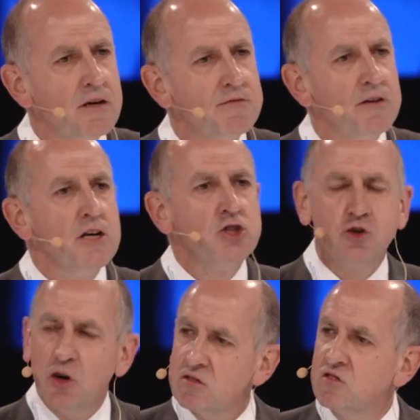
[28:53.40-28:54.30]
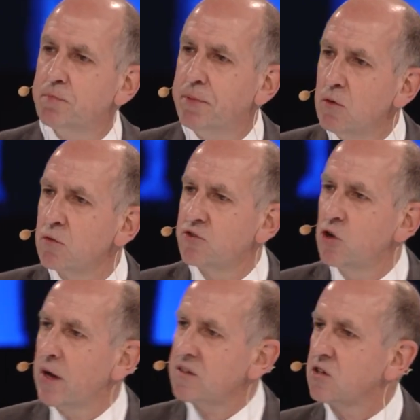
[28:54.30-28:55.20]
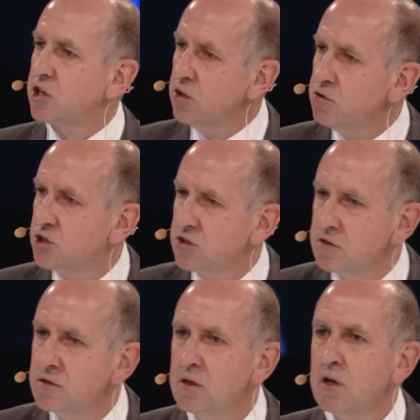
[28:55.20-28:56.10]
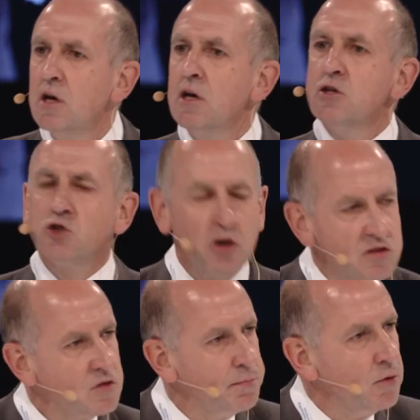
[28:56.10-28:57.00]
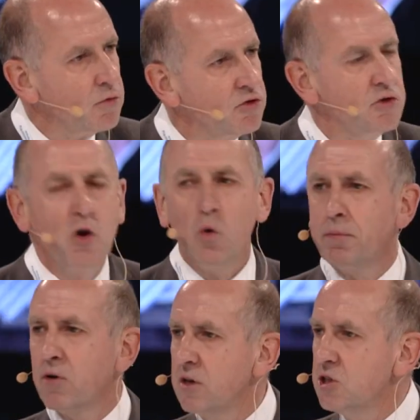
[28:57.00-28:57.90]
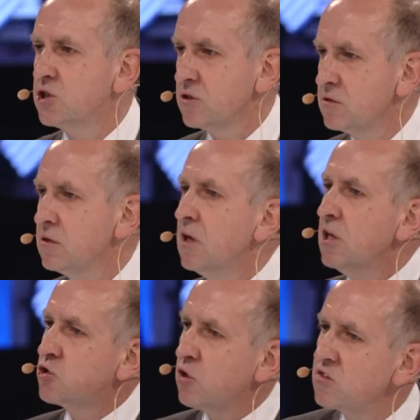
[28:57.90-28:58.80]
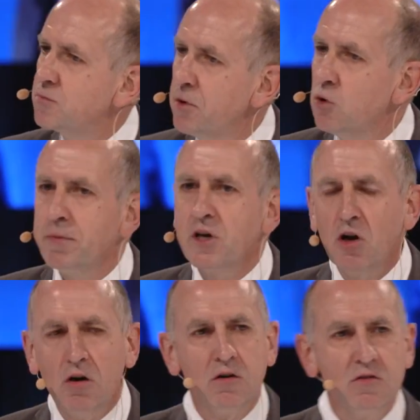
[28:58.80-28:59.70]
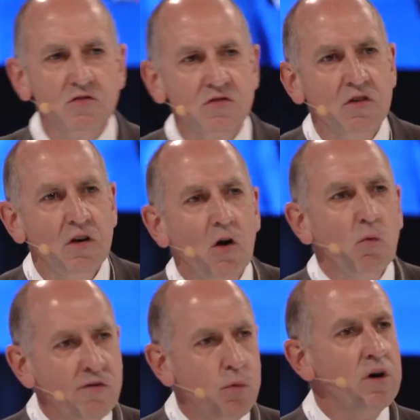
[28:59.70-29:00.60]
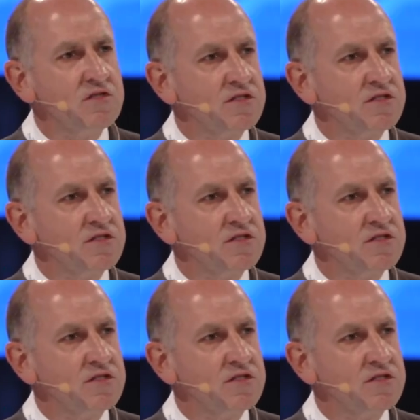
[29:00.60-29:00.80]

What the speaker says: of trust built through execution, trust built through cooperation, trust built because we've worked